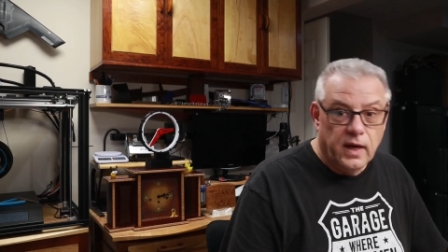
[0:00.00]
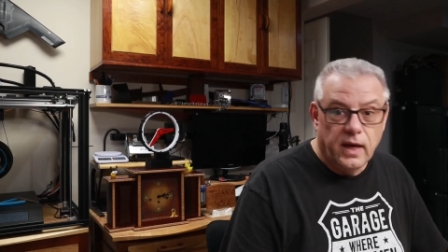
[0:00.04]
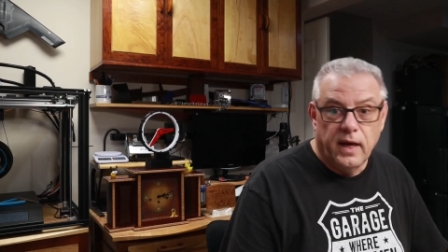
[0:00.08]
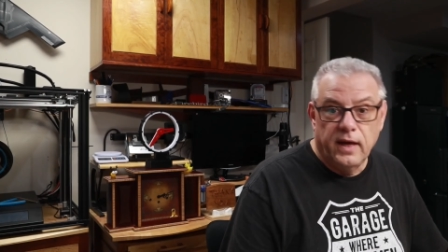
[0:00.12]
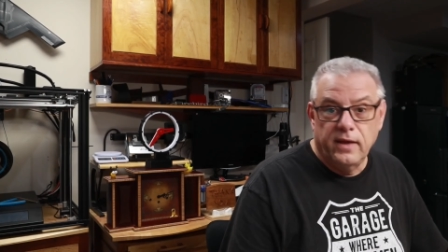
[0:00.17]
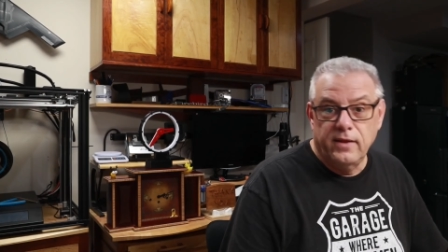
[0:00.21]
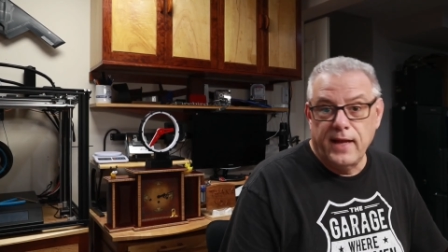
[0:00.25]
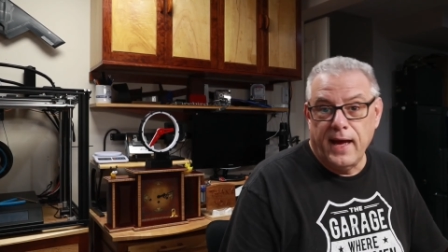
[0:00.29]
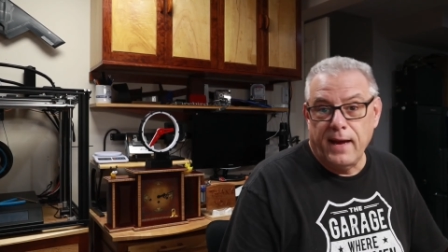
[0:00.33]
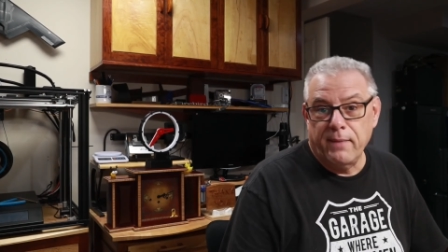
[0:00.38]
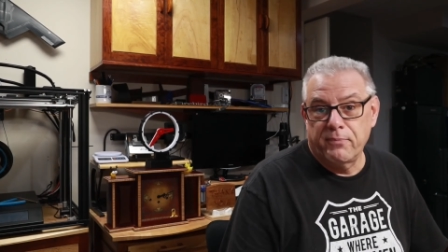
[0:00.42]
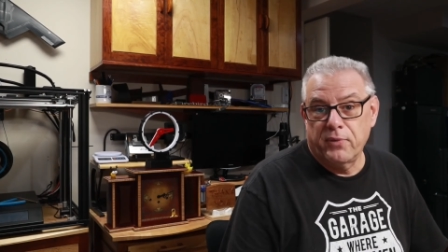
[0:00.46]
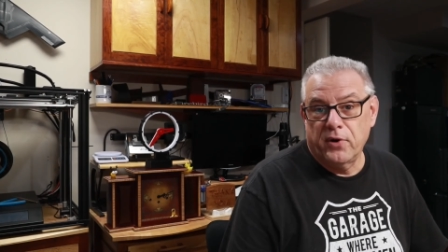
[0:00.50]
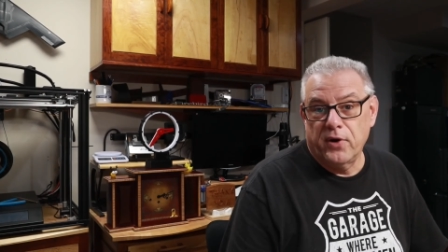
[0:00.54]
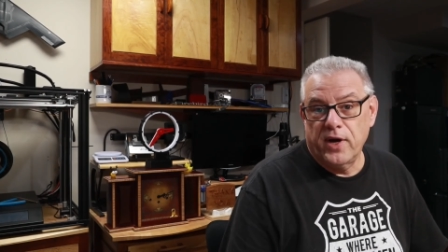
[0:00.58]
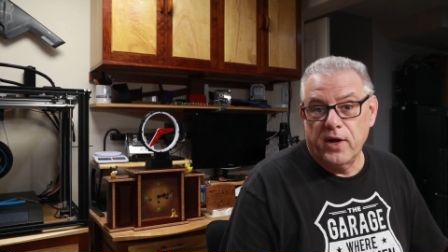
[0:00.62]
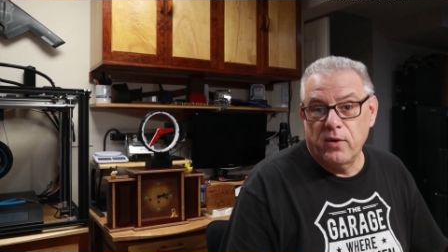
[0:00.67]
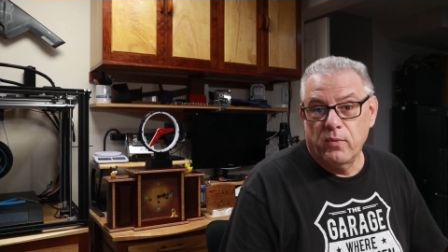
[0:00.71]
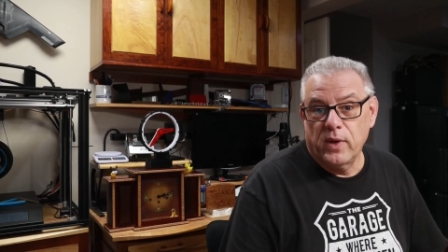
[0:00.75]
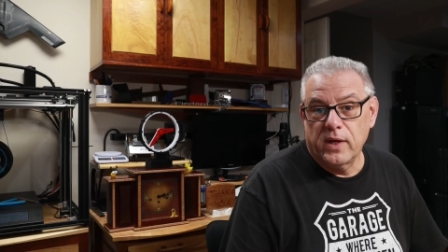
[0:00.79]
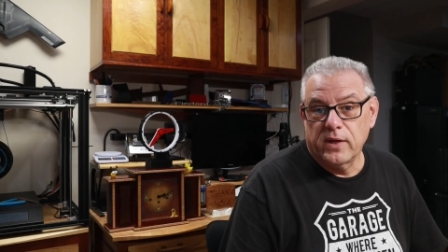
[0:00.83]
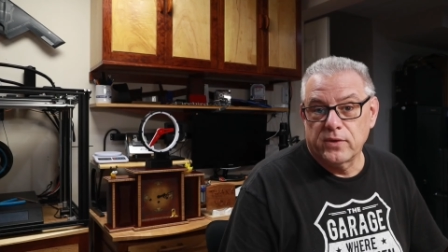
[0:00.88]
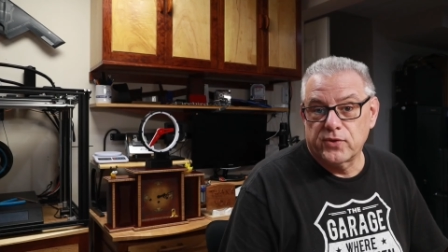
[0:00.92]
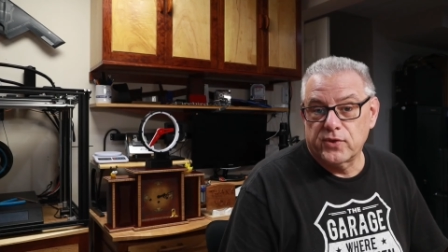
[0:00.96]
And that pretty
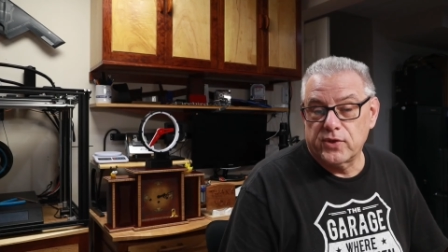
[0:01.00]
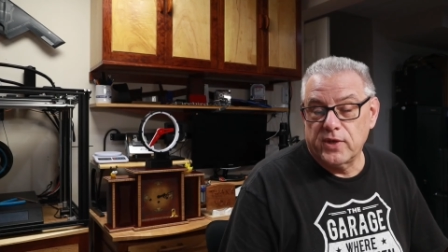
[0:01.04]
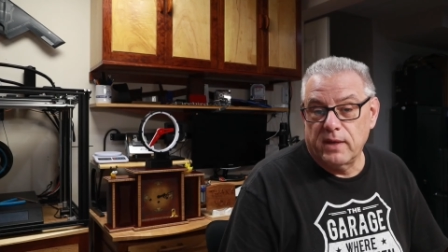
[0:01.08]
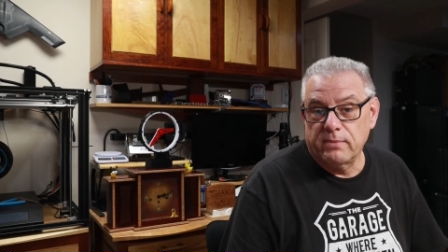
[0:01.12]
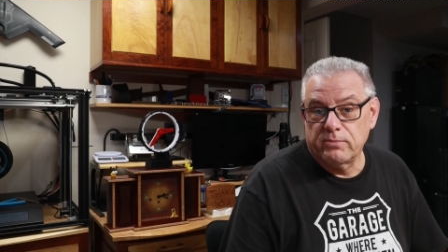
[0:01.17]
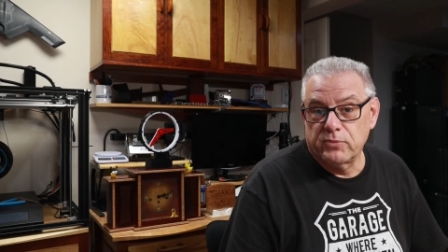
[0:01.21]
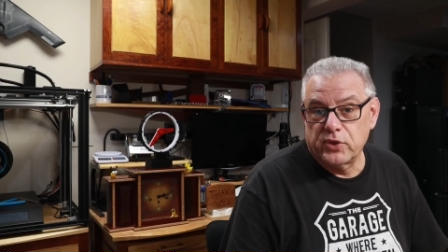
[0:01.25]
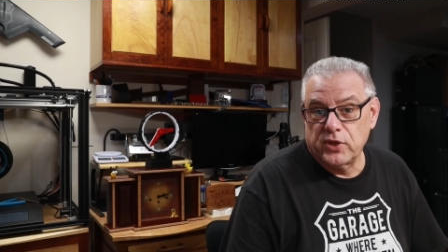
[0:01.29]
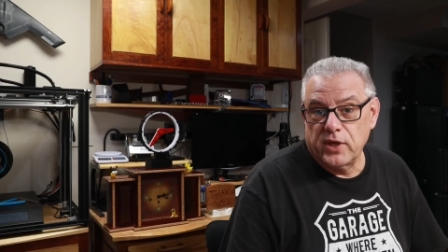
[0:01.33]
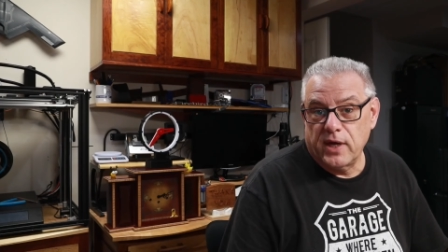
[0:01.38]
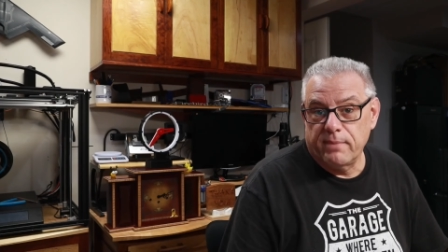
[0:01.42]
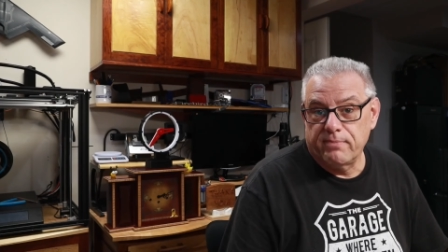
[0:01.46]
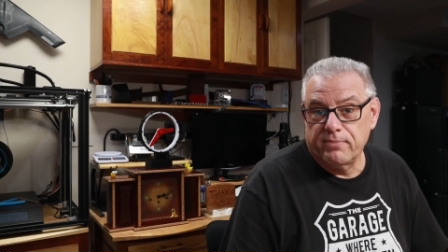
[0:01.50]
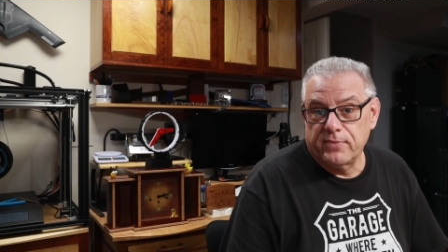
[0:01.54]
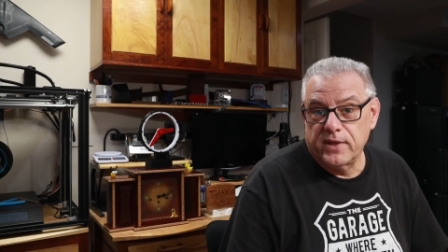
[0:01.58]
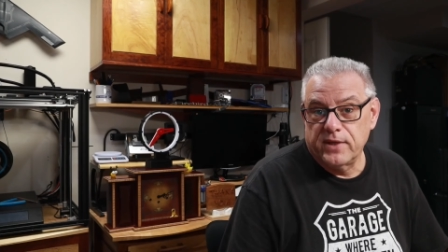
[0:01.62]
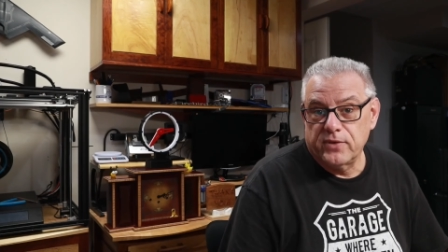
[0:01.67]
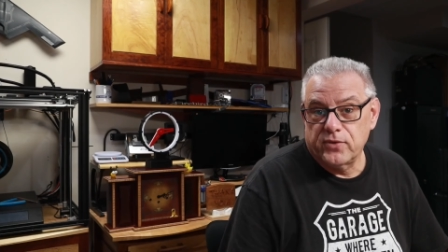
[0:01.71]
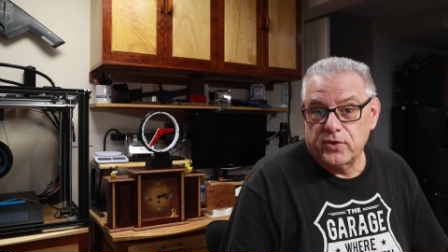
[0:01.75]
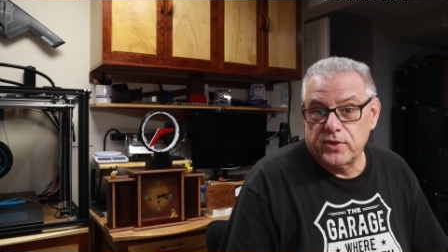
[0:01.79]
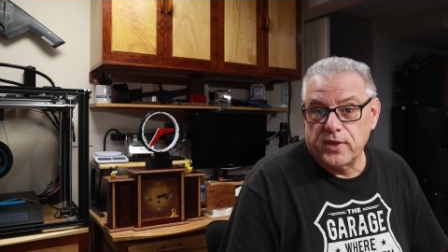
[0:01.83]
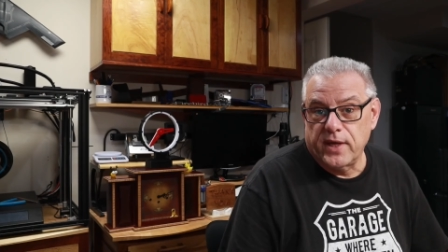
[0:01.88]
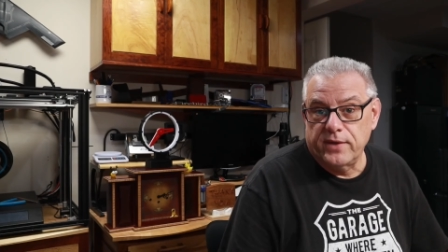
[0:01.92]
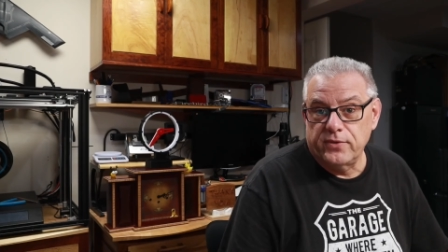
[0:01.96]
well sums up
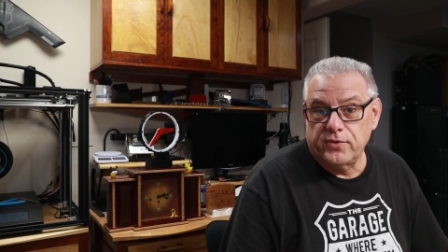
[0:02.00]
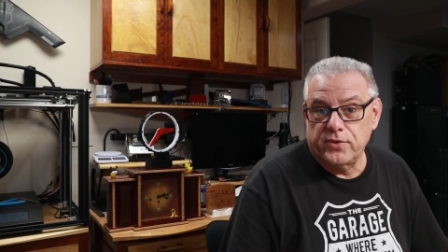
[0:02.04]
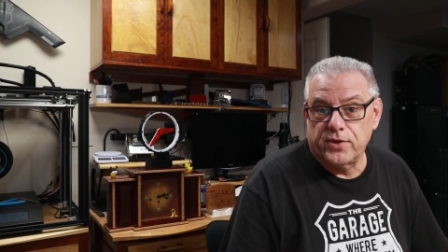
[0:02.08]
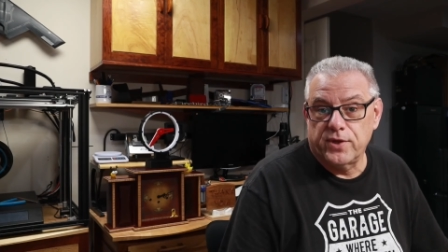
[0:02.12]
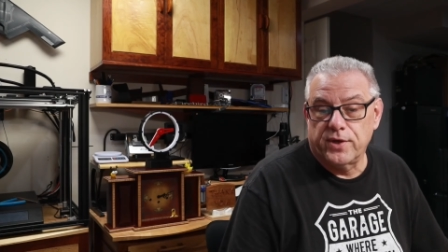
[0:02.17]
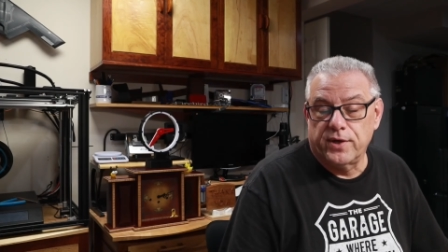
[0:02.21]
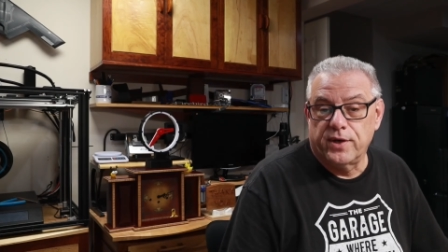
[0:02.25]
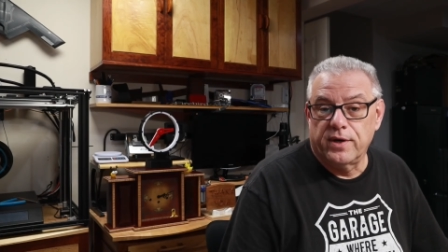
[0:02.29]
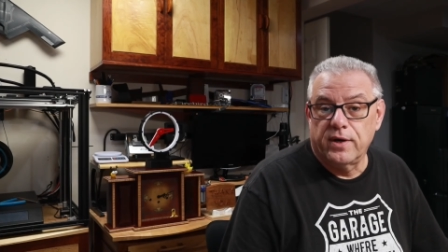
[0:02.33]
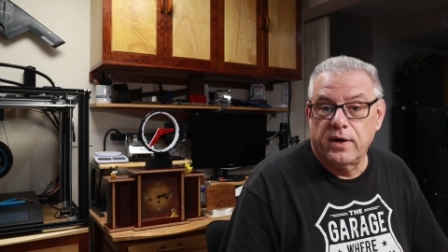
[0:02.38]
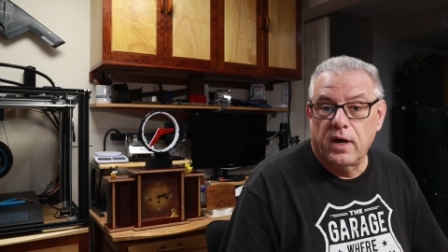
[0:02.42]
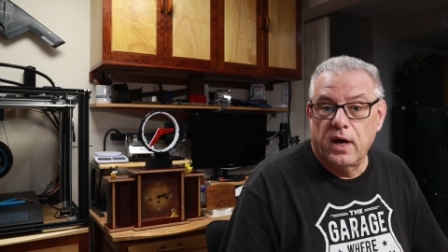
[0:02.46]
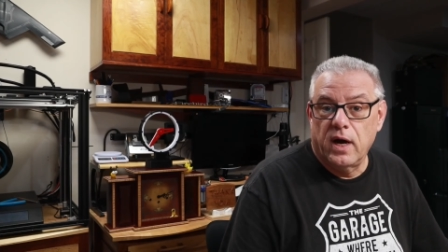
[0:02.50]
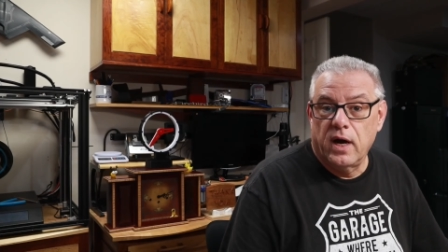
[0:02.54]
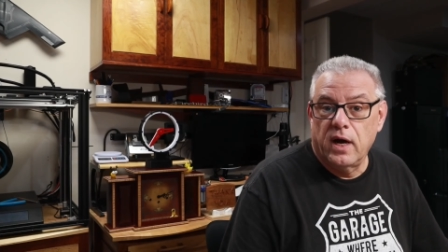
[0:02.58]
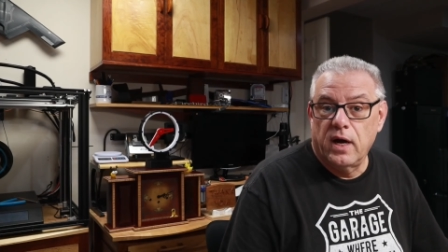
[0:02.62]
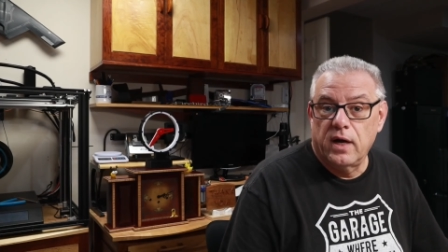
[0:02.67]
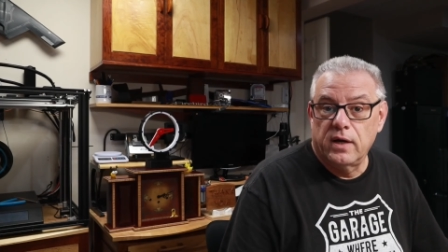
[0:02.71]
this sensor.